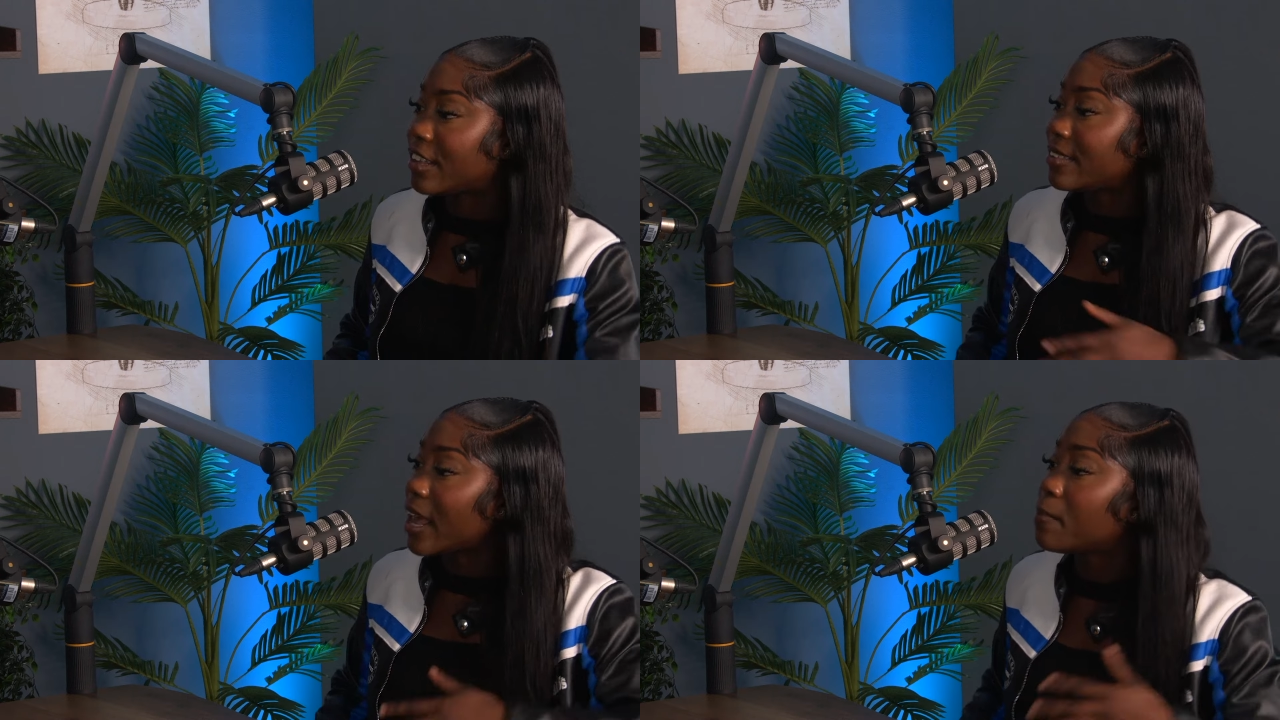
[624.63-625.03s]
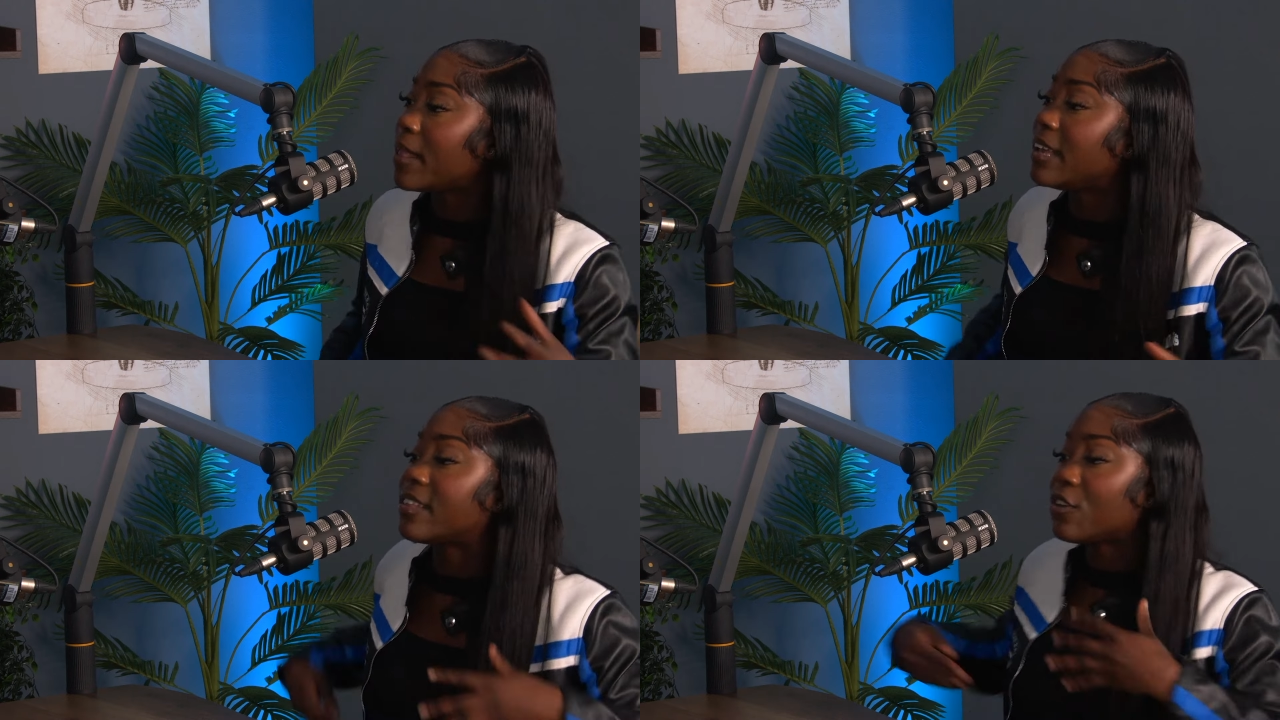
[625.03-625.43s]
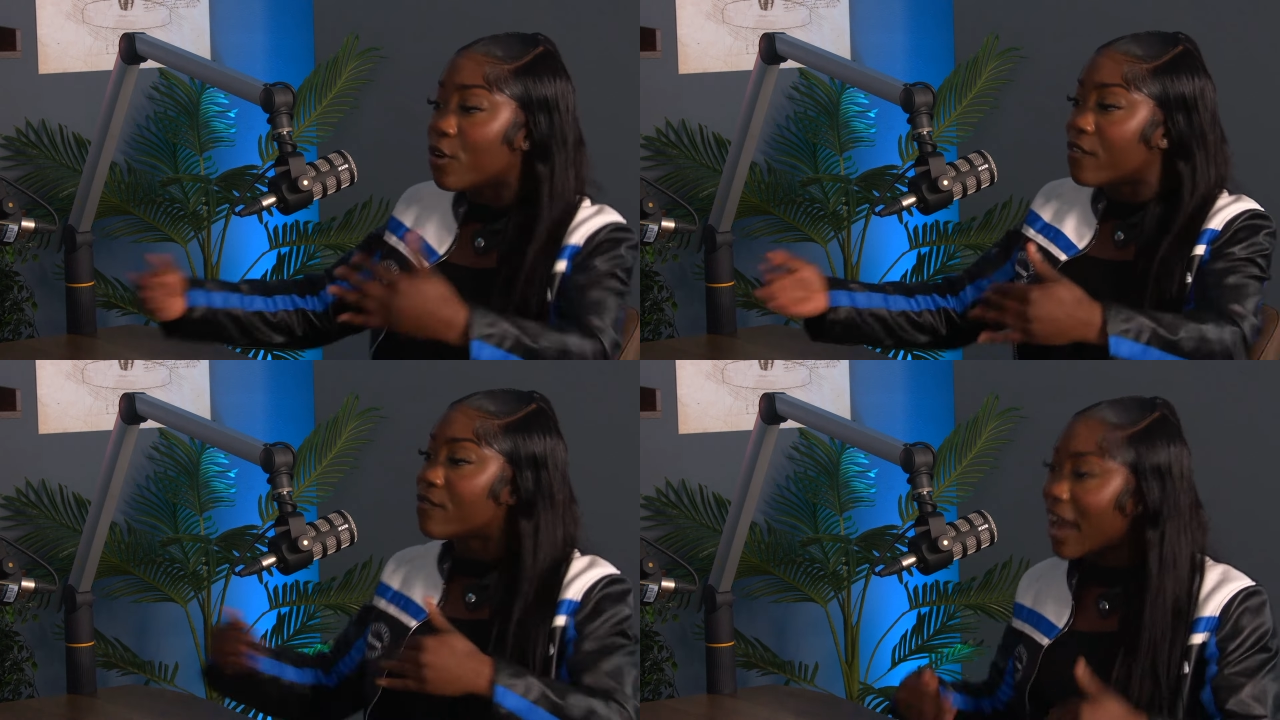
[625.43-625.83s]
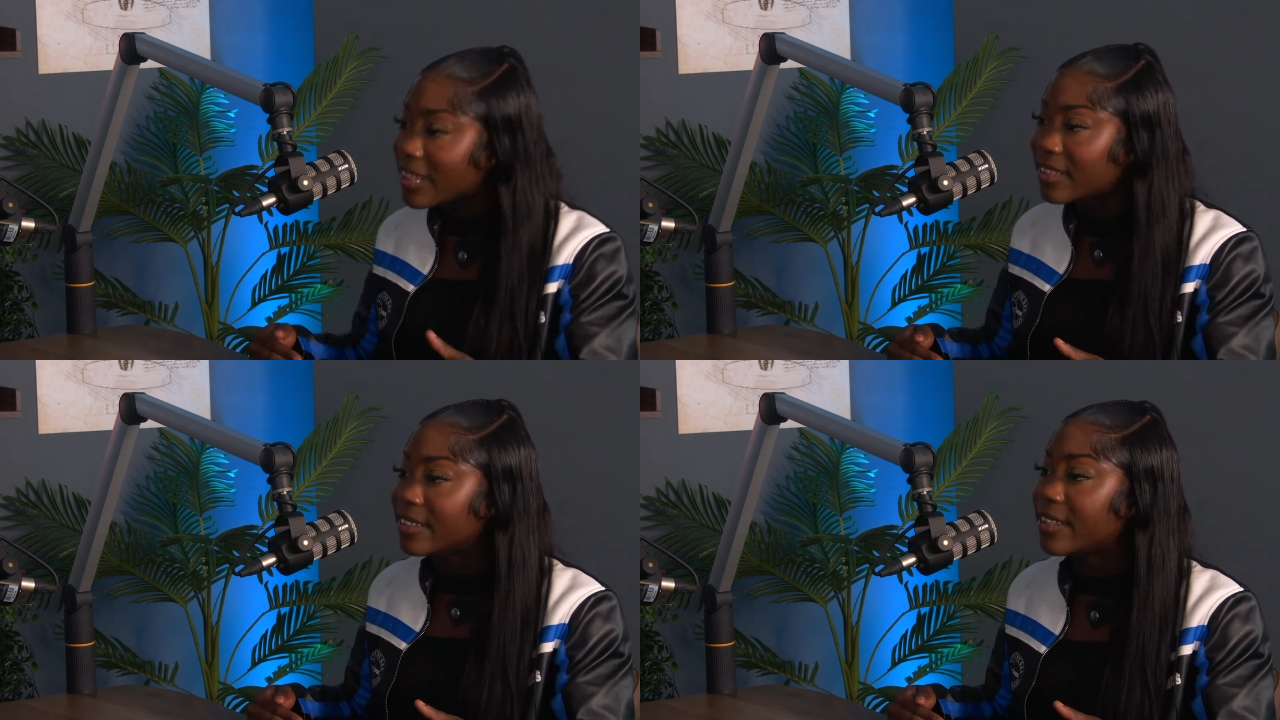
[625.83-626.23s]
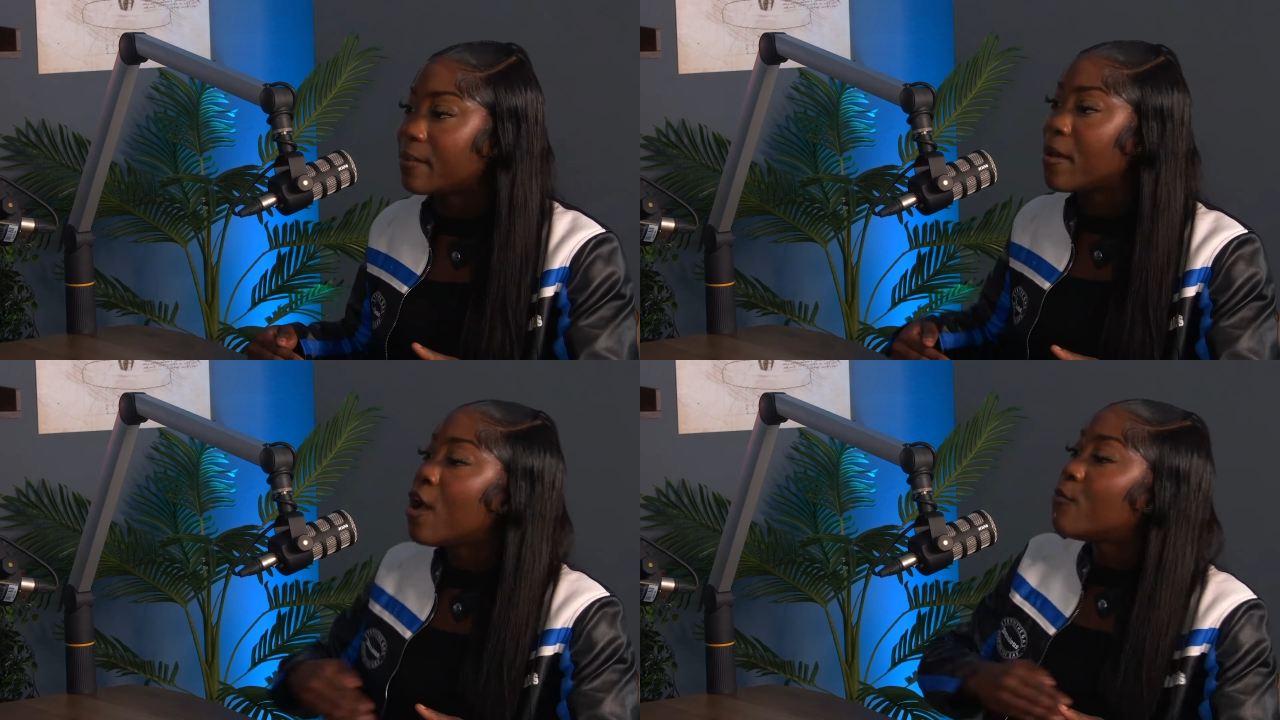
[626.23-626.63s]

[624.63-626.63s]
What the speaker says: the same place that you're inviting them,